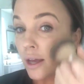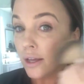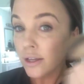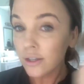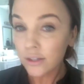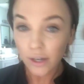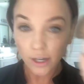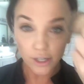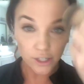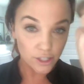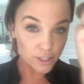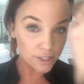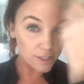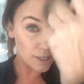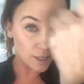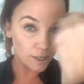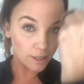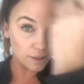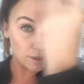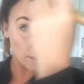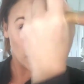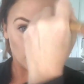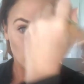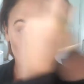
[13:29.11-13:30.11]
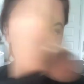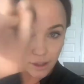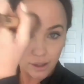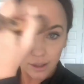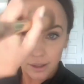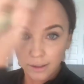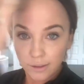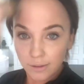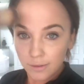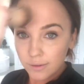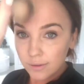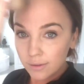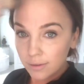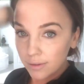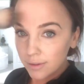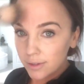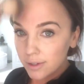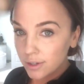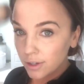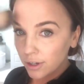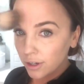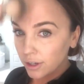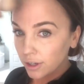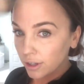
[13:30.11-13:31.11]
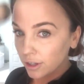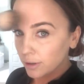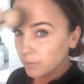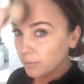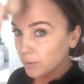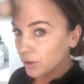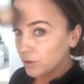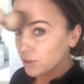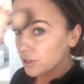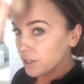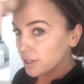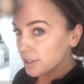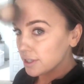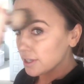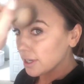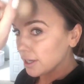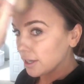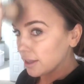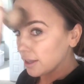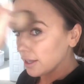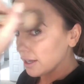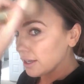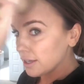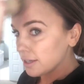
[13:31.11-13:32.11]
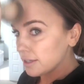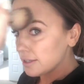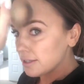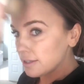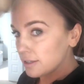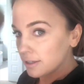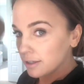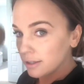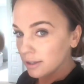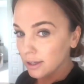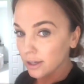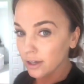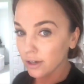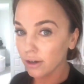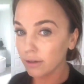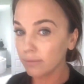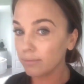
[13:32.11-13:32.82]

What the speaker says: So I just did a little circular motions like this, you know,